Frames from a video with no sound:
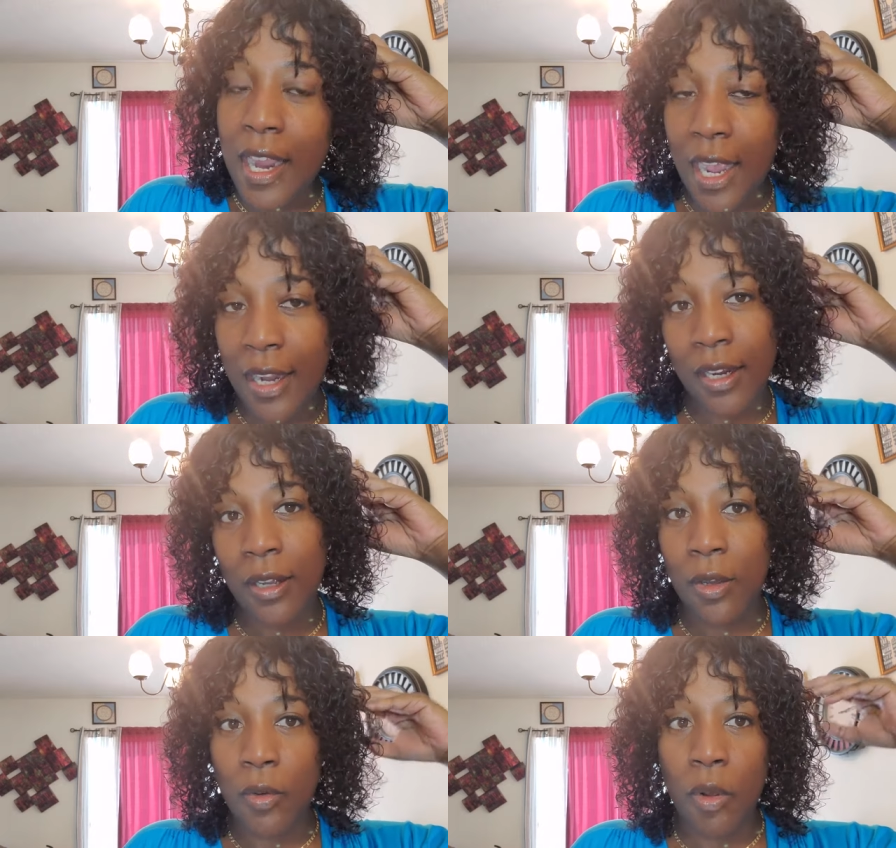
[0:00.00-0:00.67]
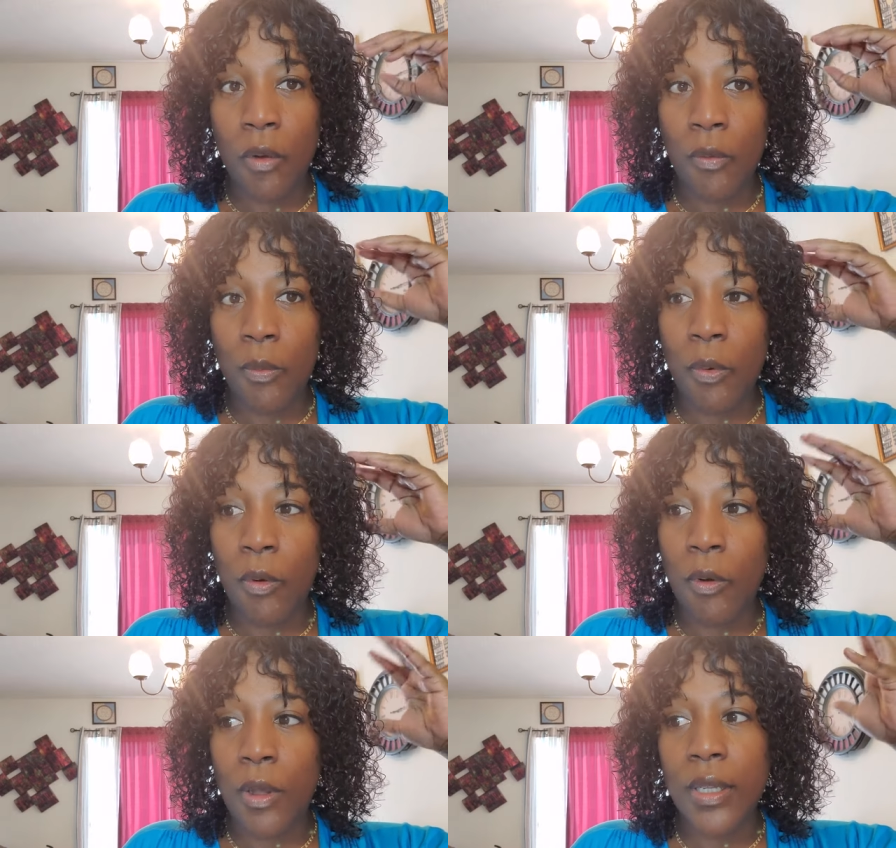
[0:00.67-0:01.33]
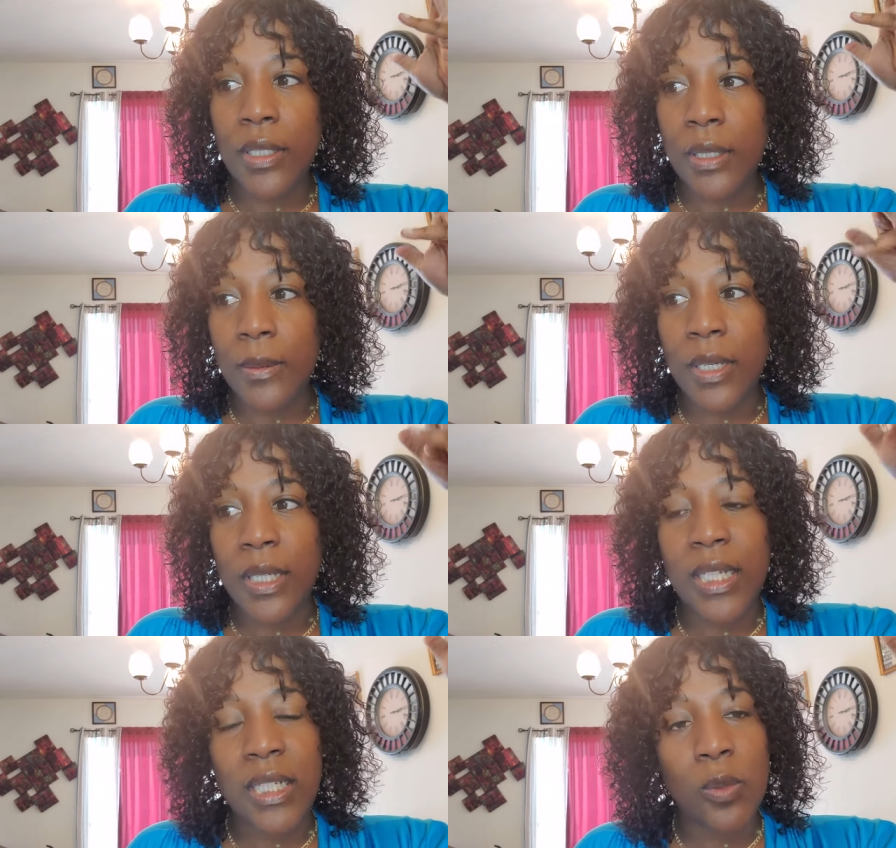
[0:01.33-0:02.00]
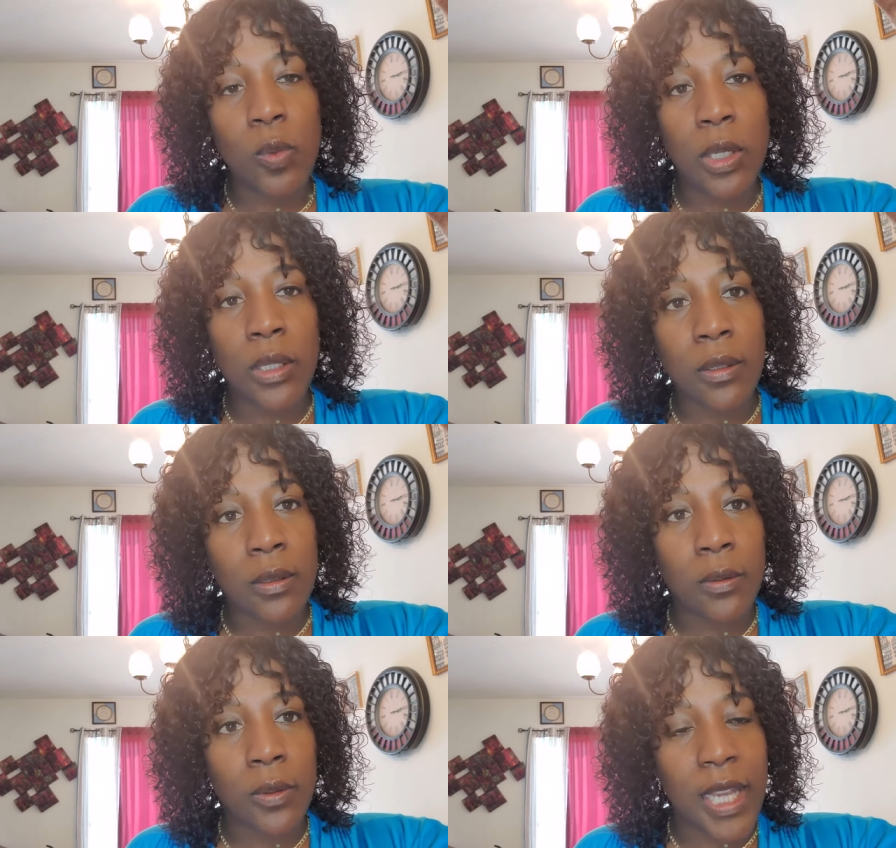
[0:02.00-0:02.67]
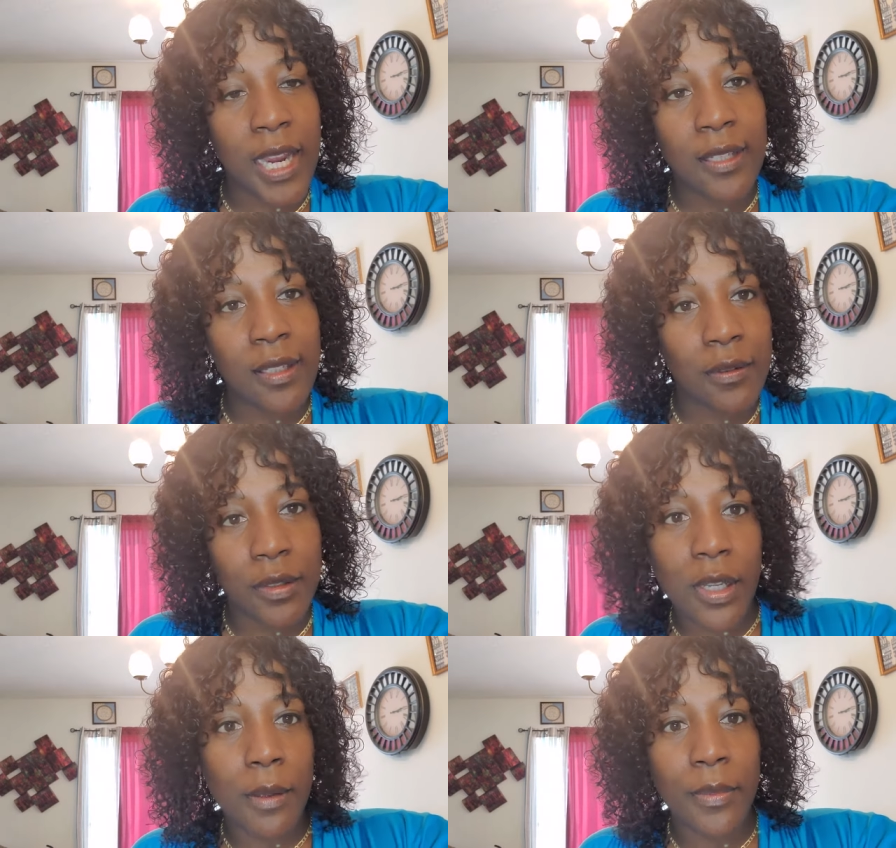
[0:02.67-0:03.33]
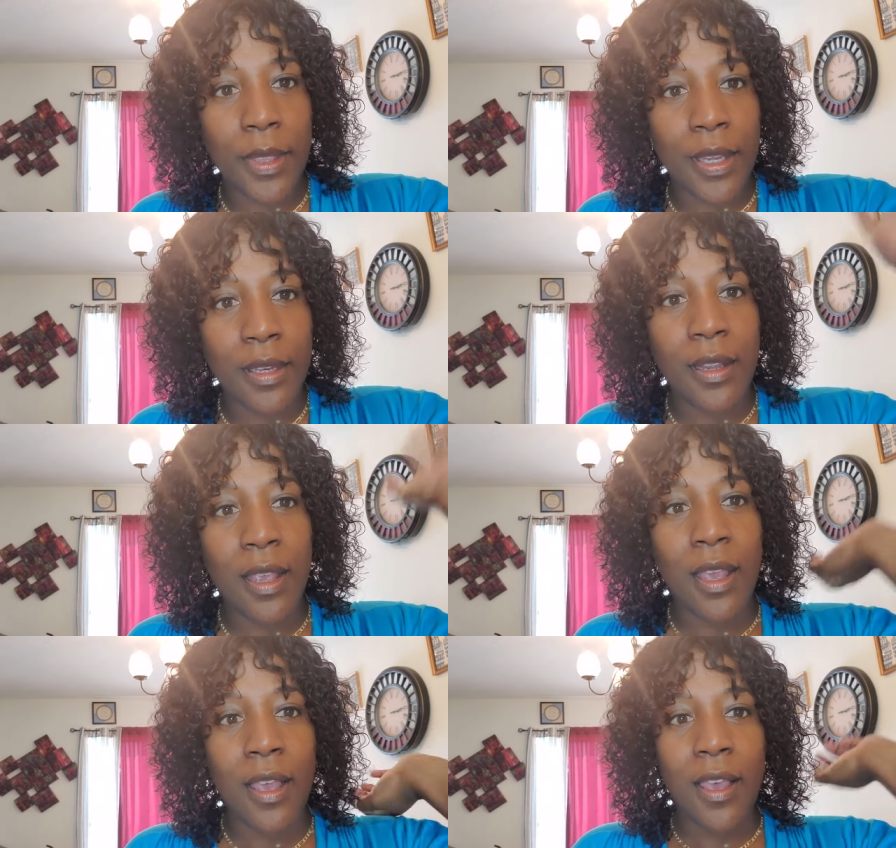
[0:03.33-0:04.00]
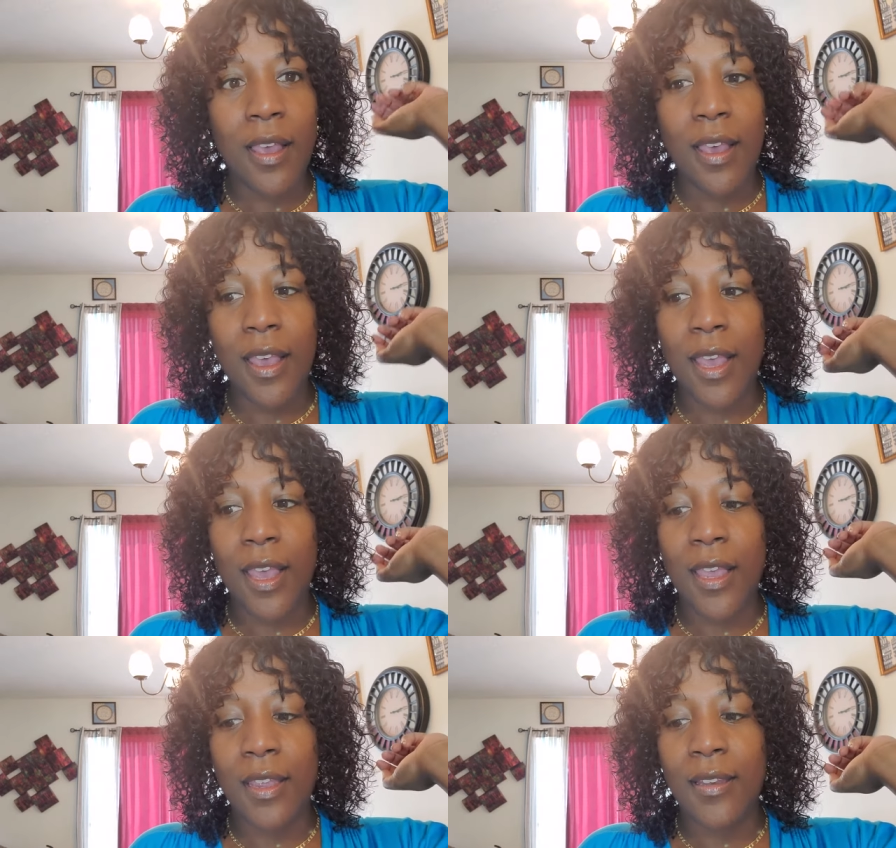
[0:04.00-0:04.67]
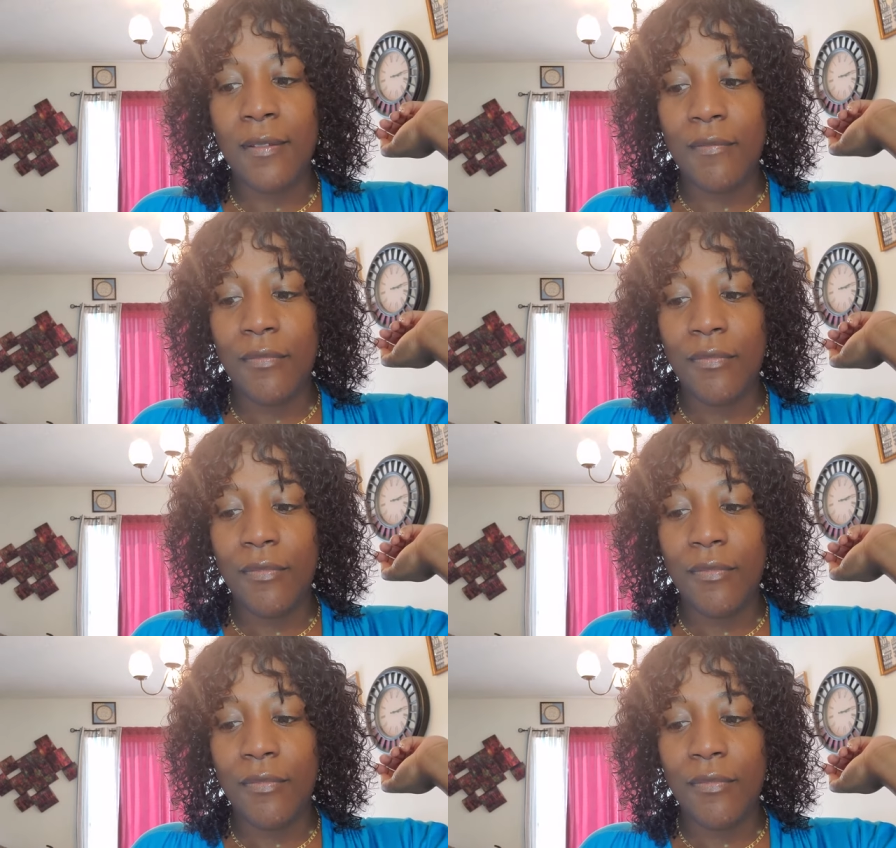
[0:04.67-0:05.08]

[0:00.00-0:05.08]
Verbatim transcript: kind of go overboard. And sometimes I just want a little taste of something. And